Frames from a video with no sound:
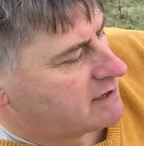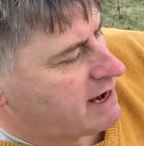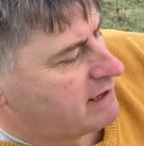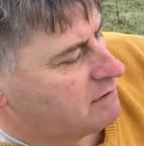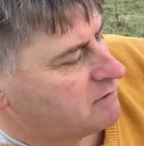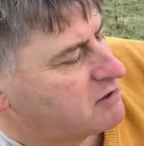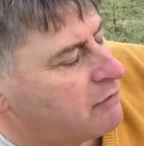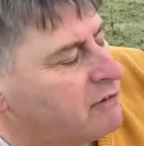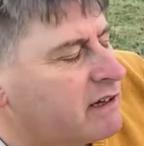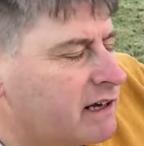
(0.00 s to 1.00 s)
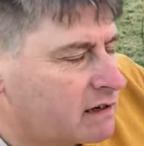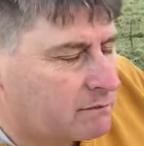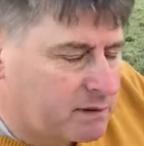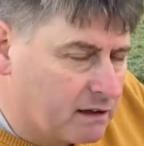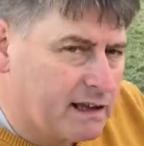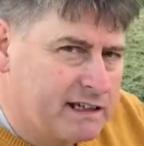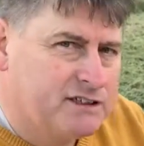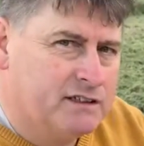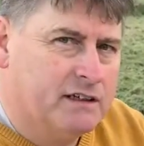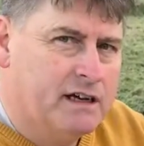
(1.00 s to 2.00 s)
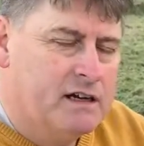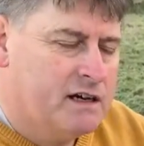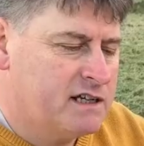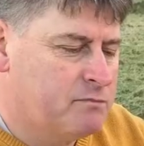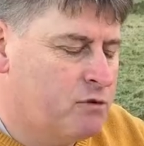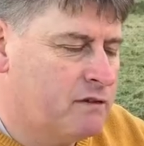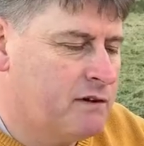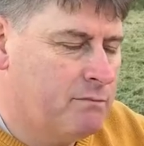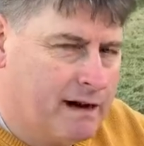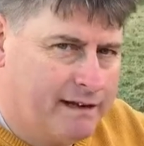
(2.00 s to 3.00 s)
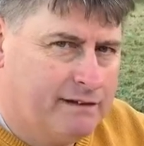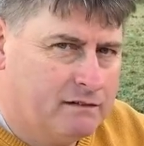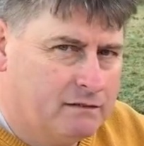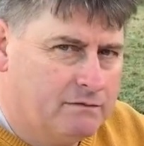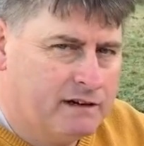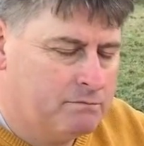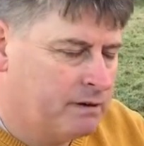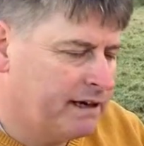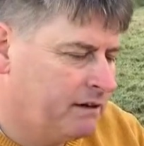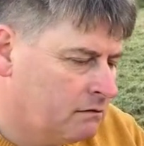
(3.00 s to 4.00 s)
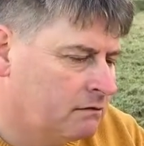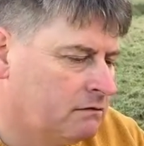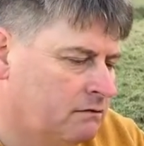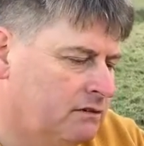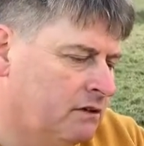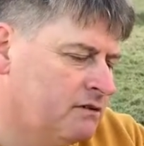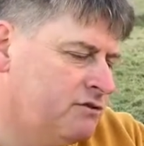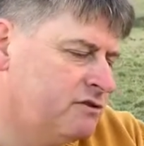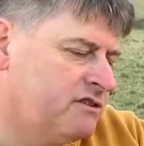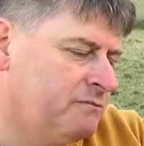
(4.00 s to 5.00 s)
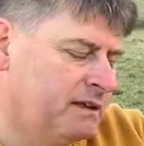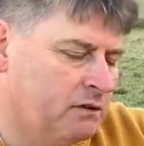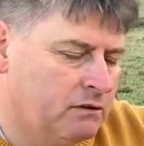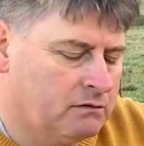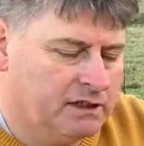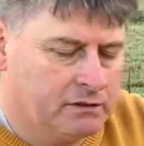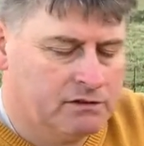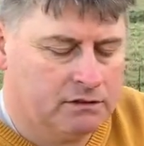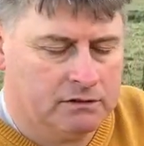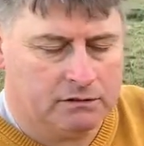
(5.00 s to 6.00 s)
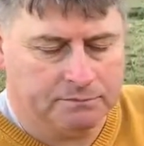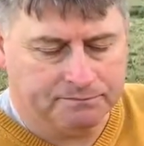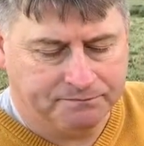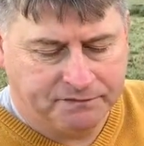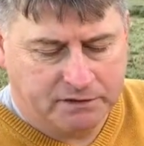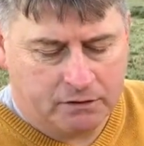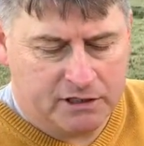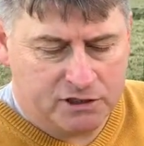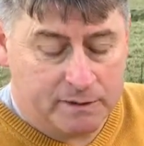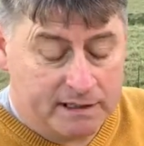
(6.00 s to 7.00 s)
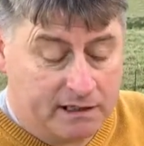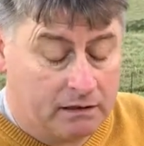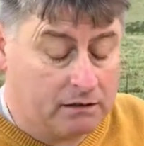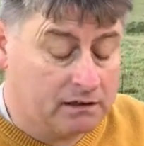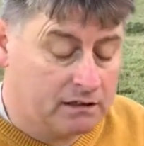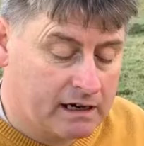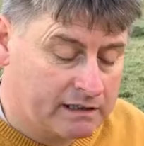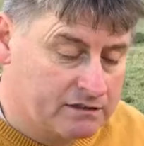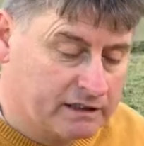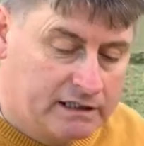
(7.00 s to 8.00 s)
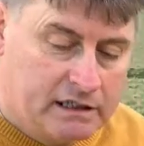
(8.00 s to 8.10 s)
a Highland. It's not really a collection. It's more of a manual written by young Joseph MacDonald. He wrote it on his way to Calcutta, actually,